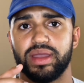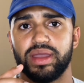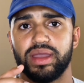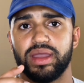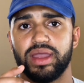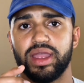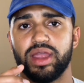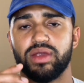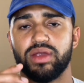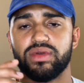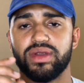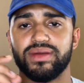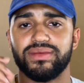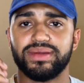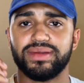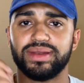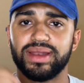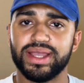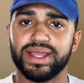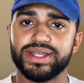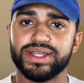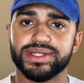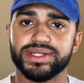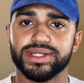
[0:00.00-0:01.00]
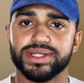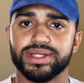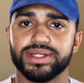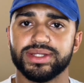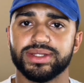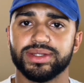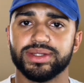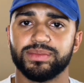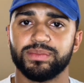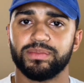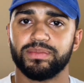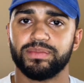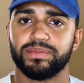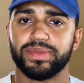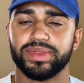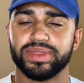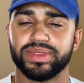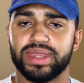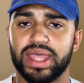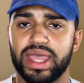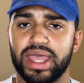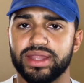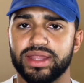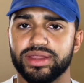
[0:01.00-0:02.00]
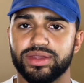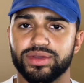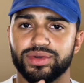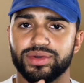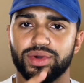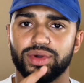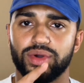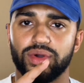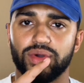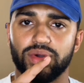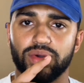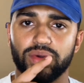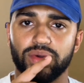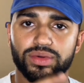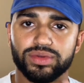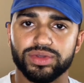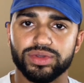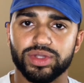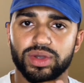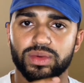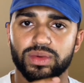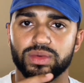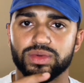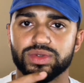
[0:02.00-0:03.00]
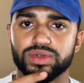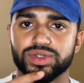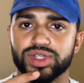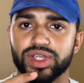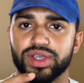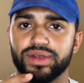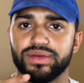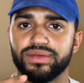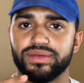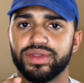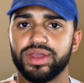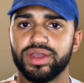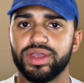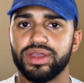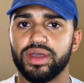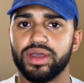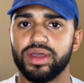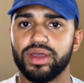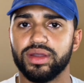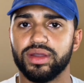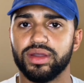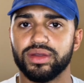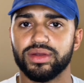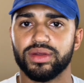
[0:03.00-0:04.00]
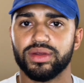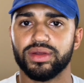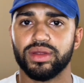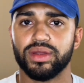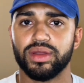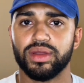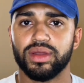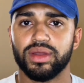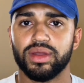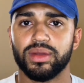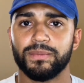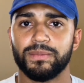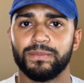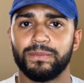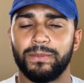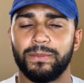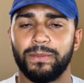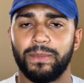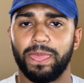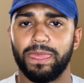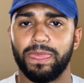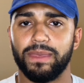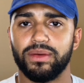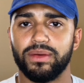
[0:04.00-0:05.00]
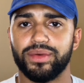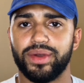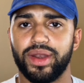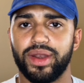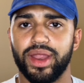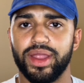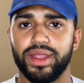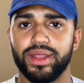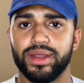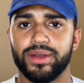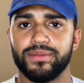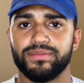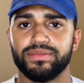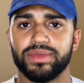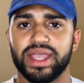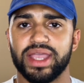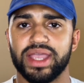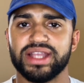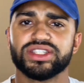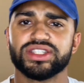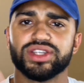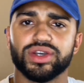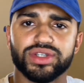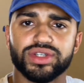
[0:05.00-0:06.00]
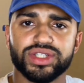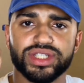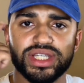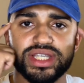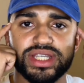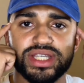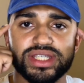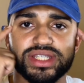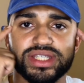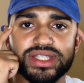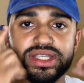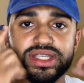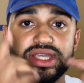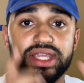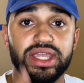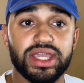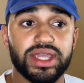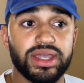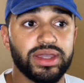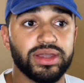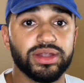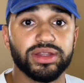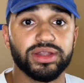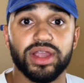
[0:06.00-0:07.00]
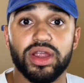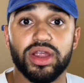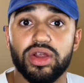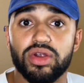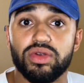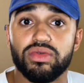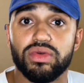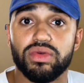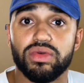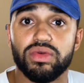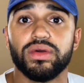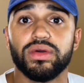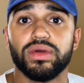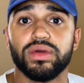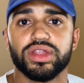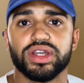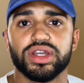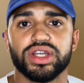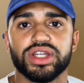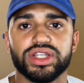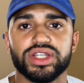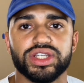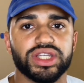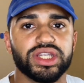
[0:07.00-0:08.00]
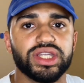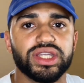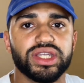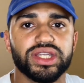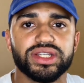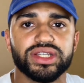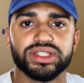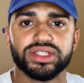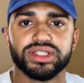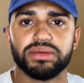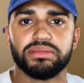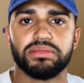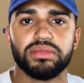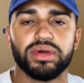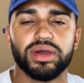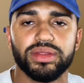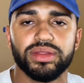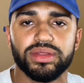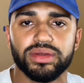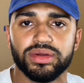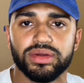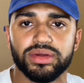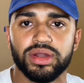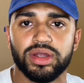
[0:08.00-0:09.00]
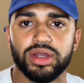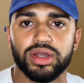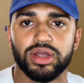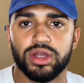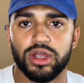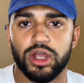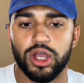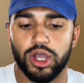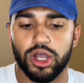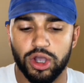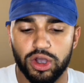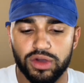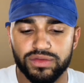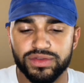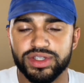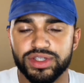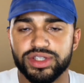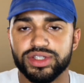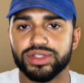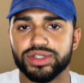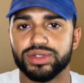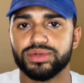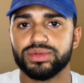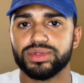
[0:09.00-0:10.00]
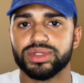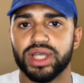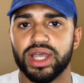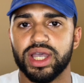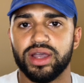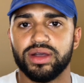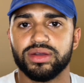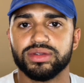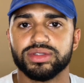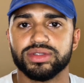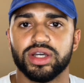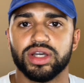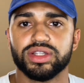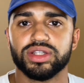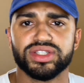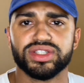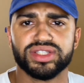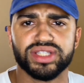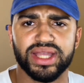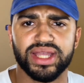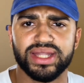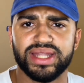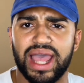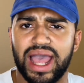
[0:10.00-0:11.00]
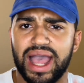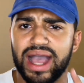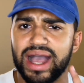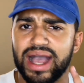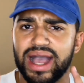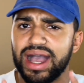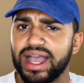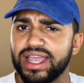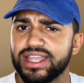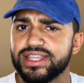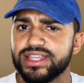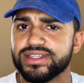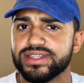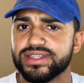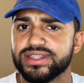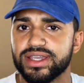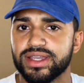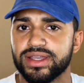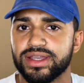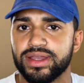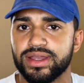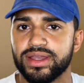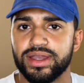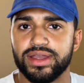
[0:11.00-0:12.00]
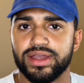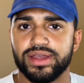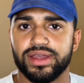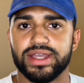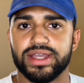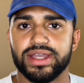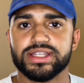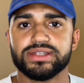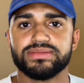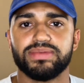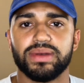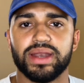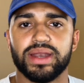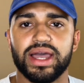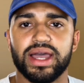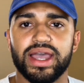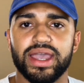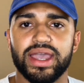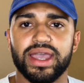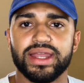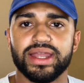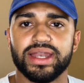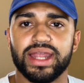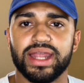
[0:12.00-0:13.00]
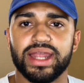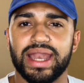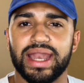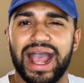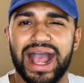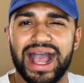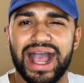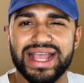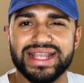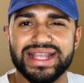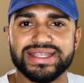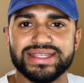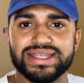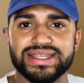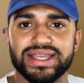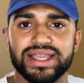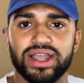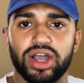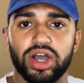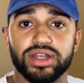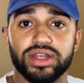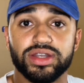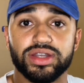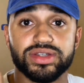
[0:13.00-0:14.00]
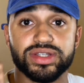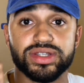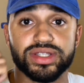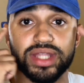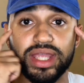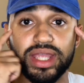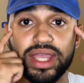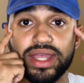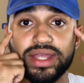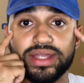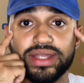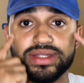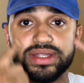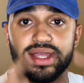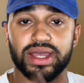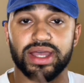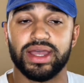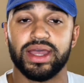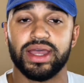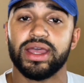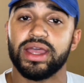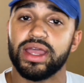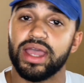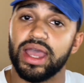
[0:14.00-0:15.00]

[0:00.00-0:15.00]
a revelation that the older will serve the younger, right? And so she's seeing their growth. She is the mother of these 2 children. Understand that Isaac is blind, and Isaac understands that